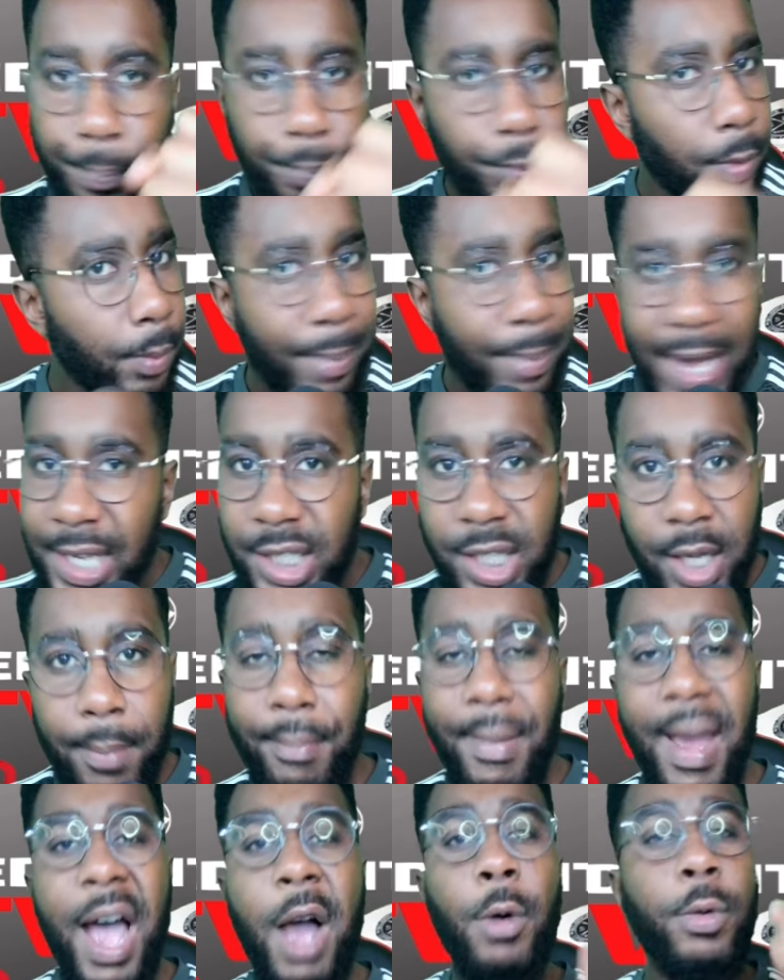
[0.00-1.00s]
Mason
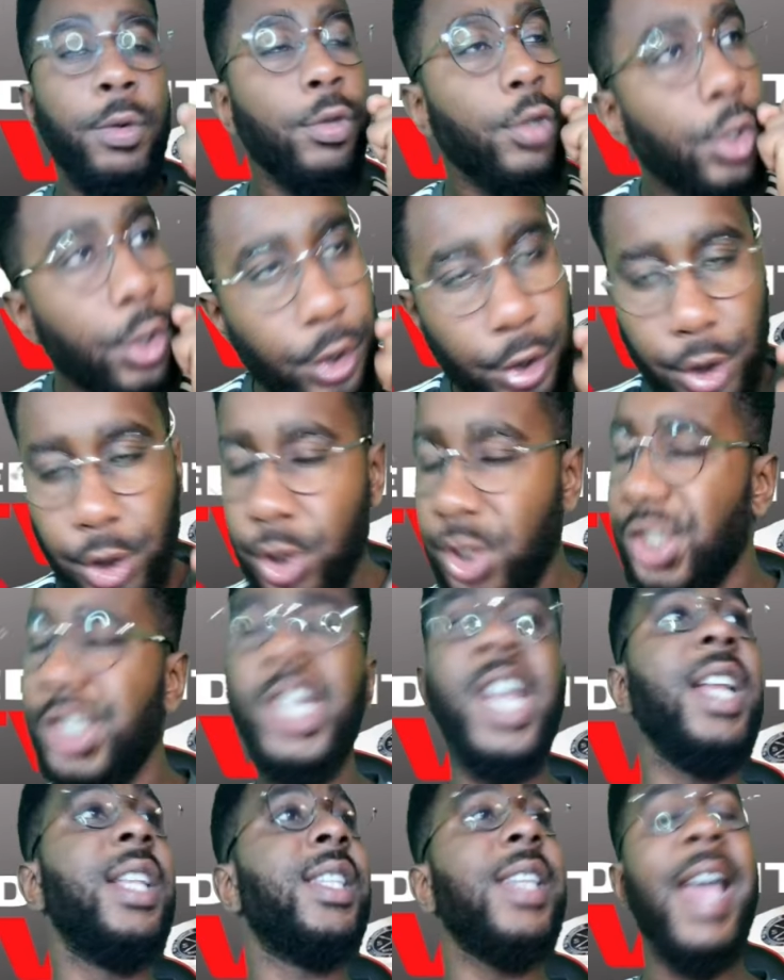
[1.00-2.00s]
Mount,
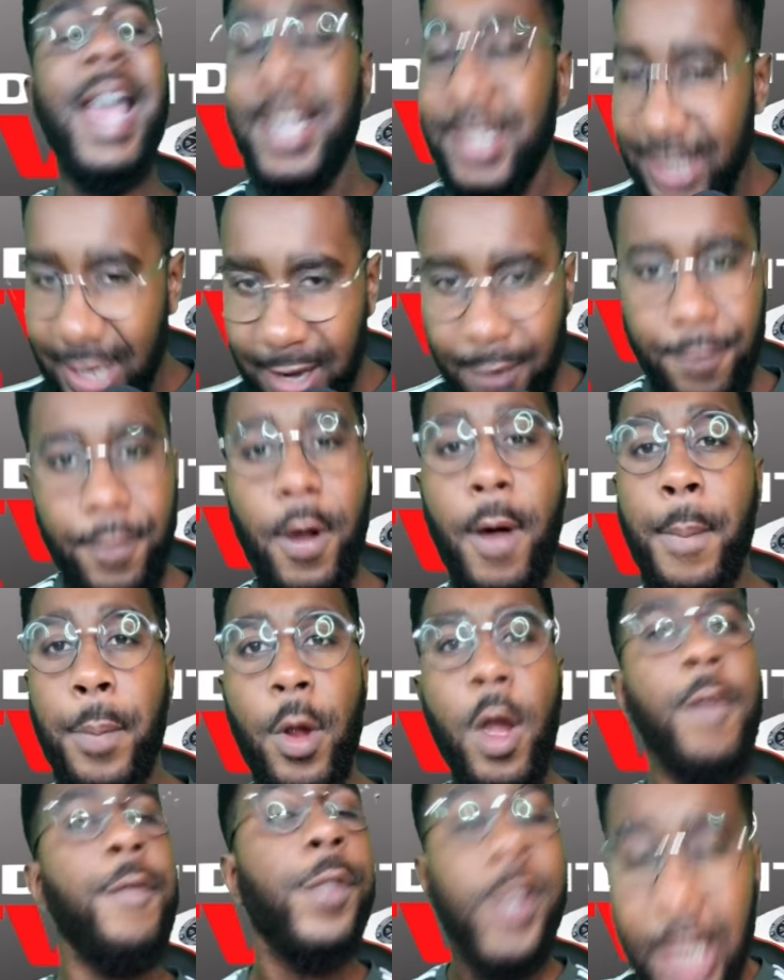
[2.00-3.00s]
shit as ever,
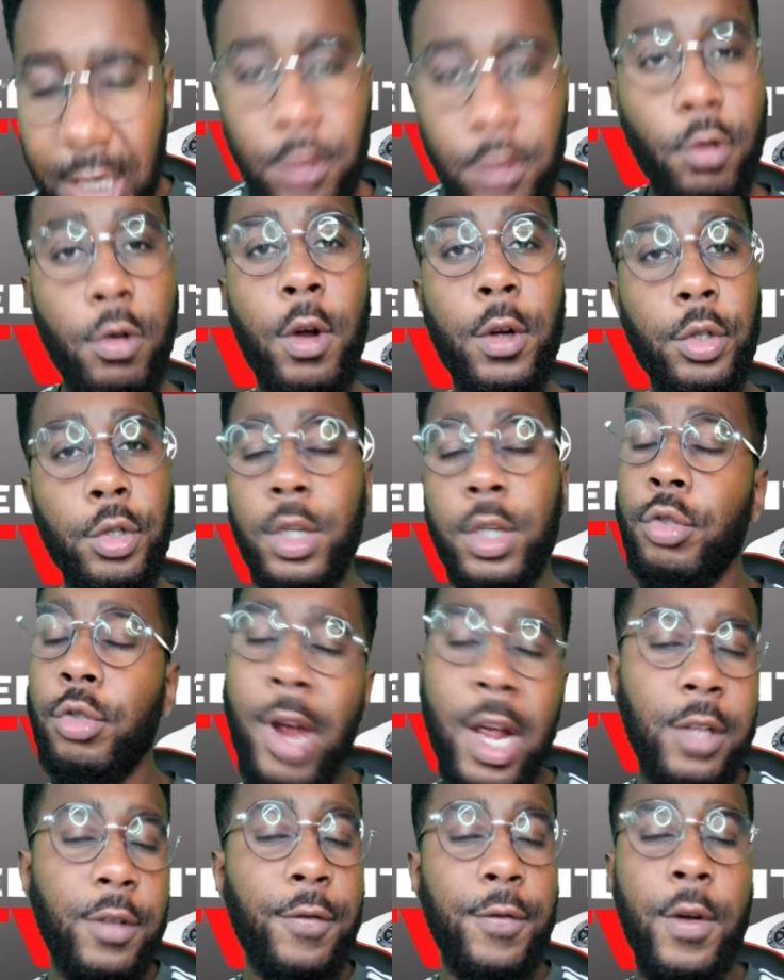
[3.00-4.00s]
bruv. This
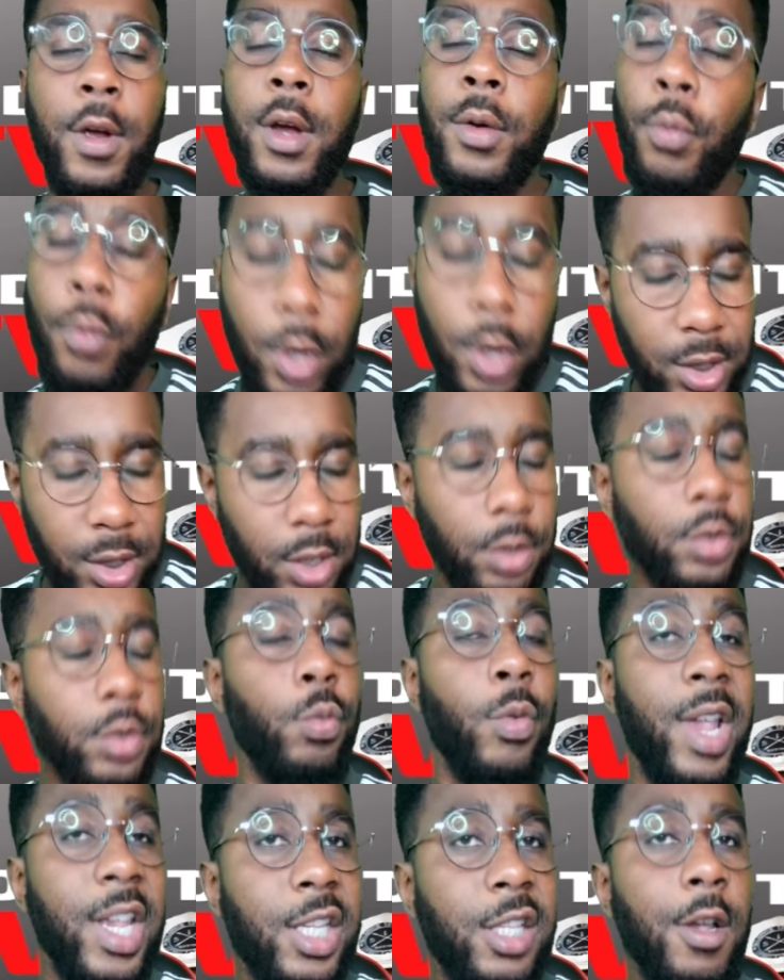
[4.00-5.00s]
transfer was just
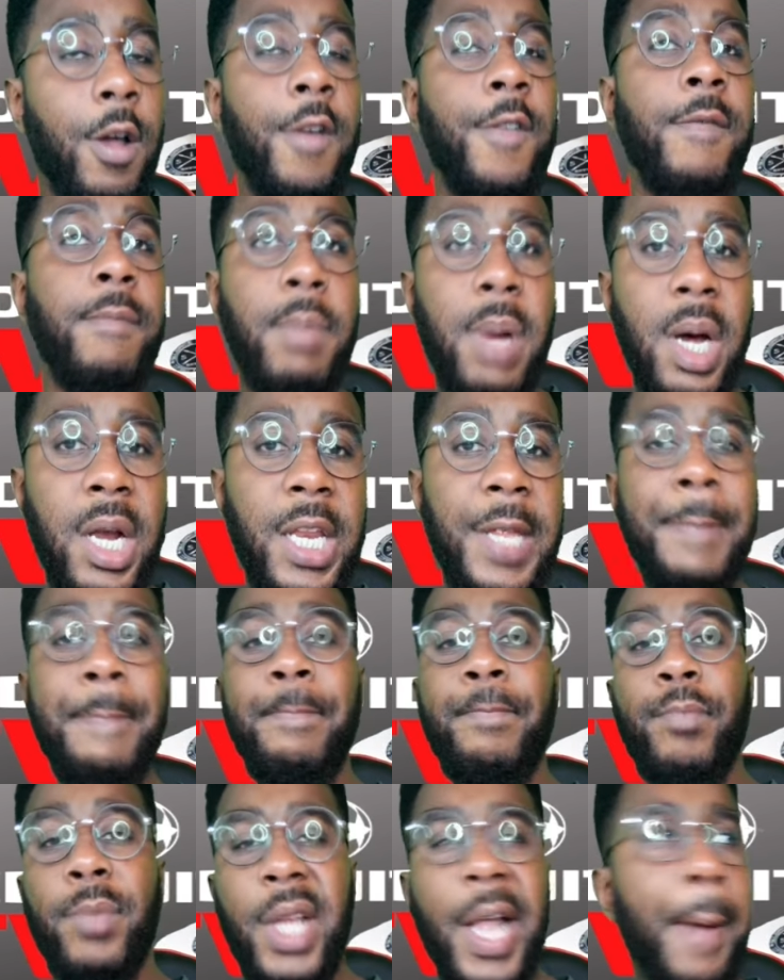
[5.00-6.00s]
waste of money.
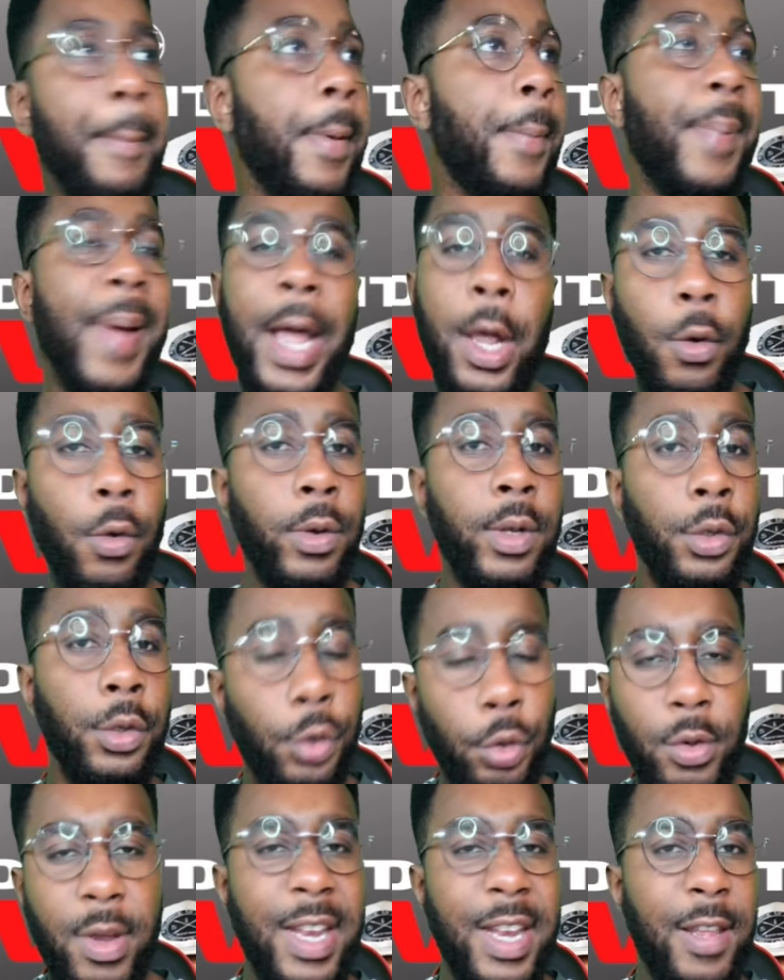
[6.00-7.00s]
Amrabat couldn't
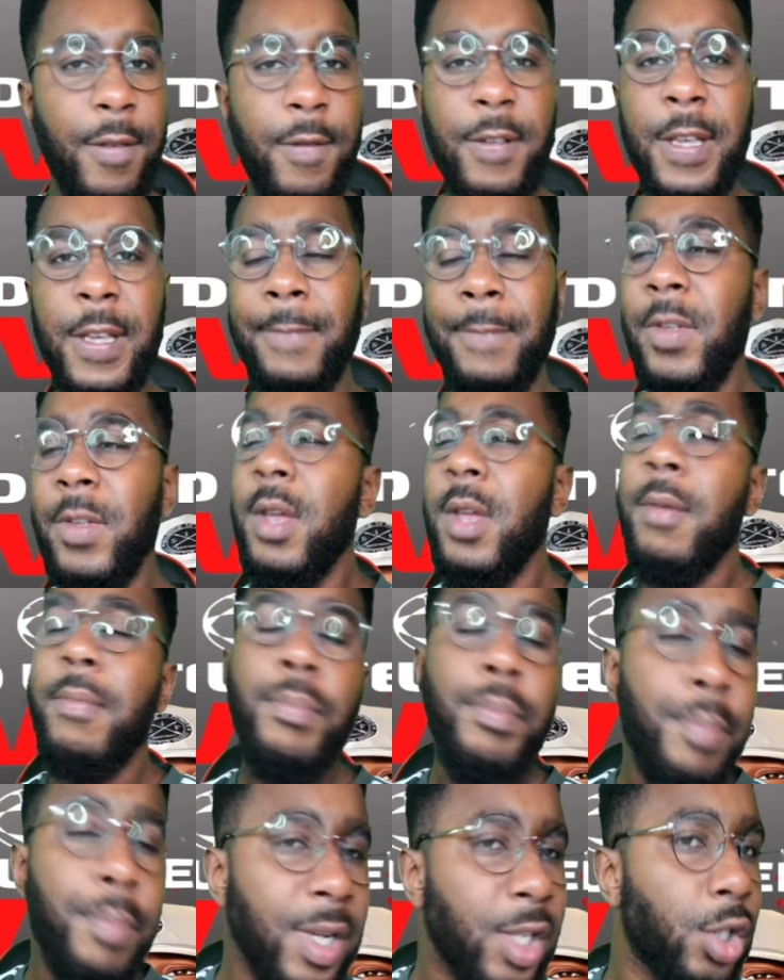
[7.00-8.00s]
do anything.
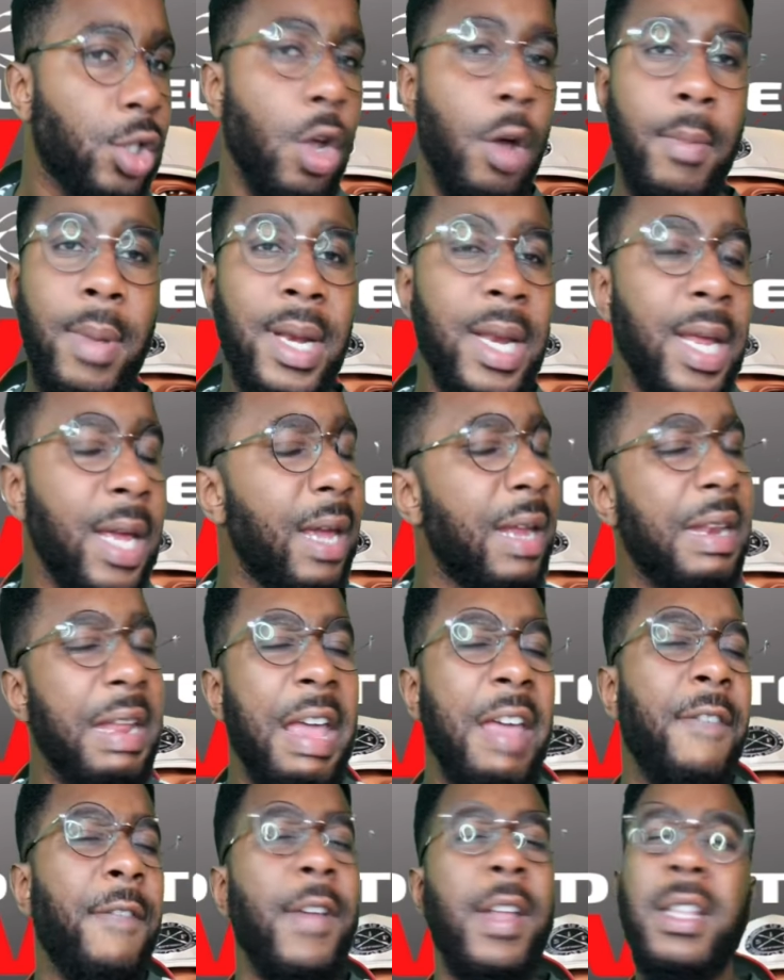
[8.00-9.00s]
McTominay and
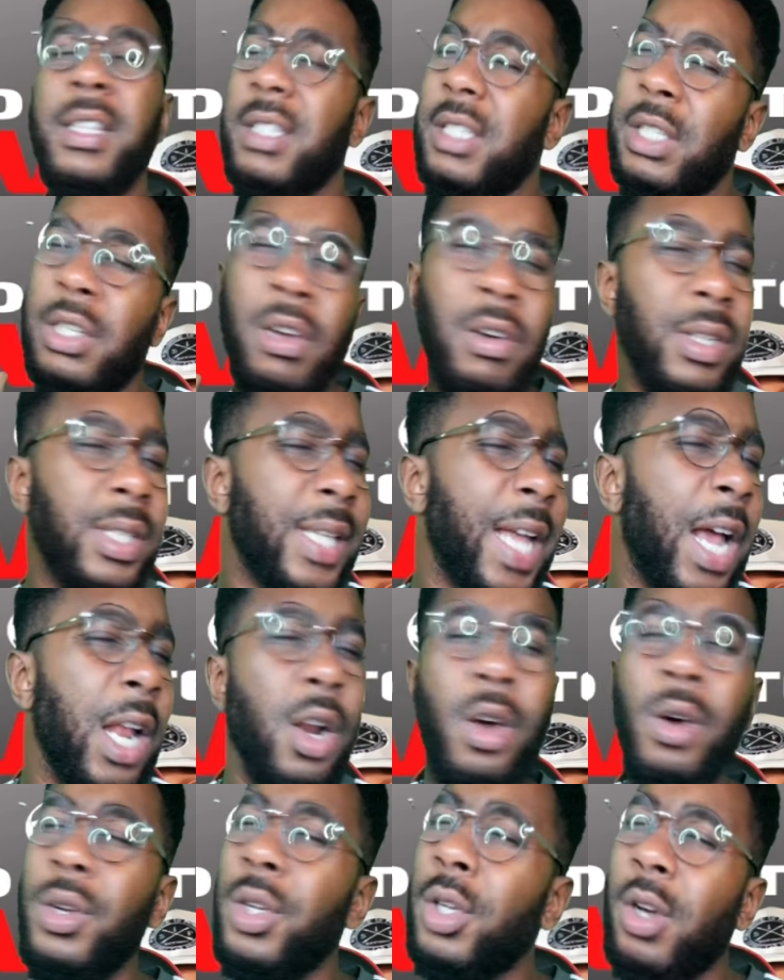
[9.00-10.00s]
Evans, you got
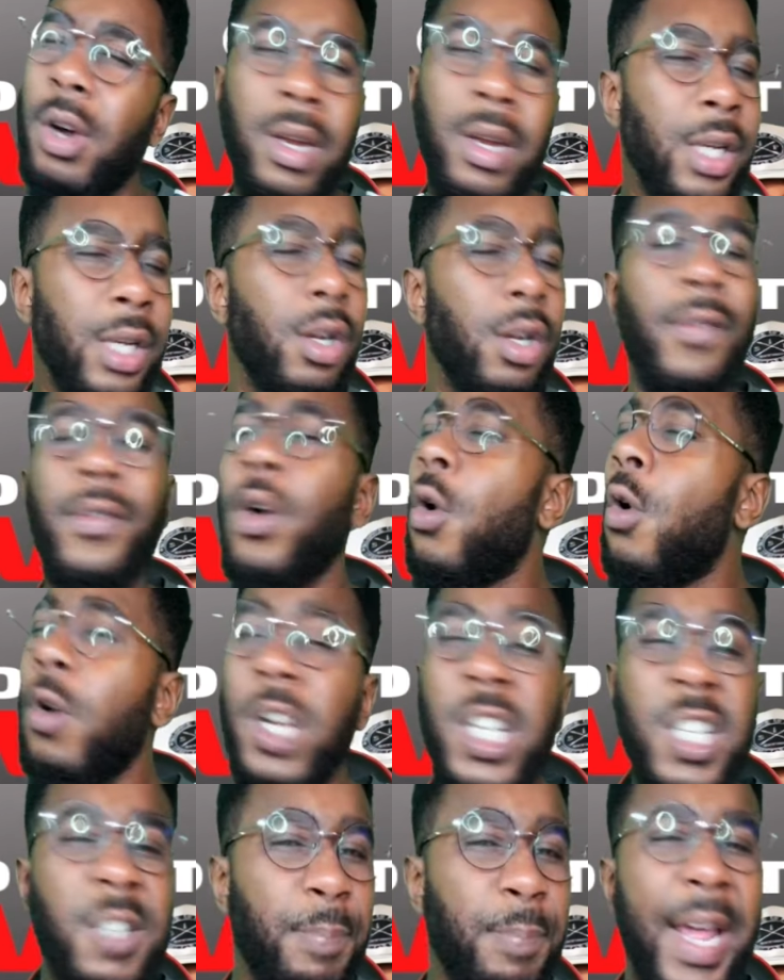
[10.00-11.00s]
low, you got Lindelof. All
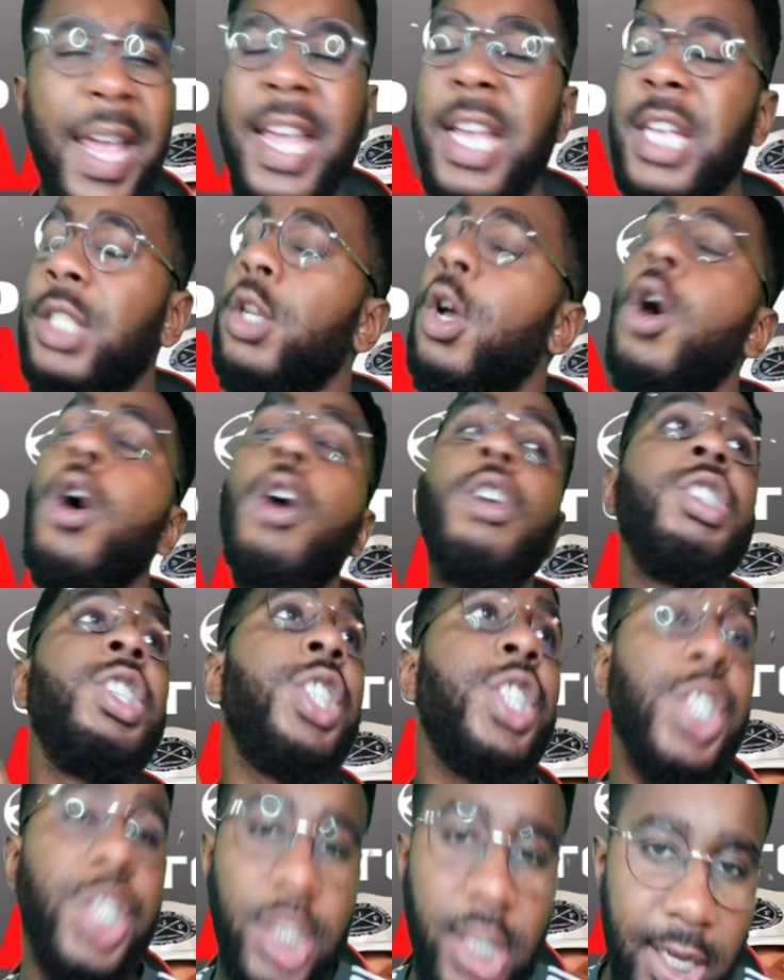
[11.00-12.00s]
these players are
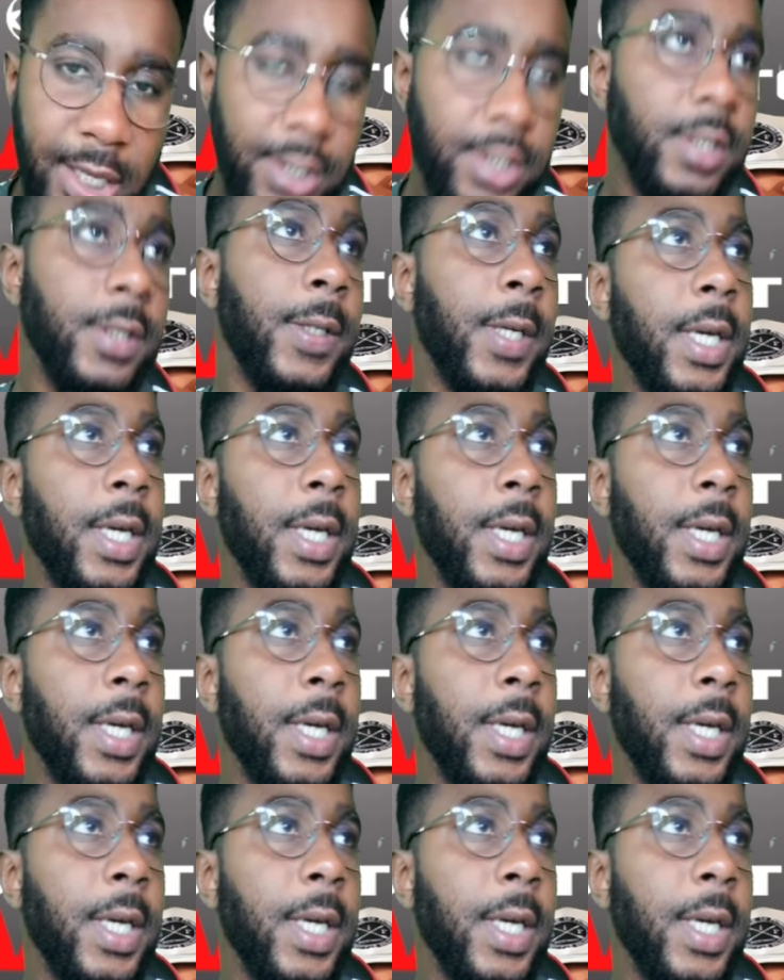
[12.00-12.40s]
shit.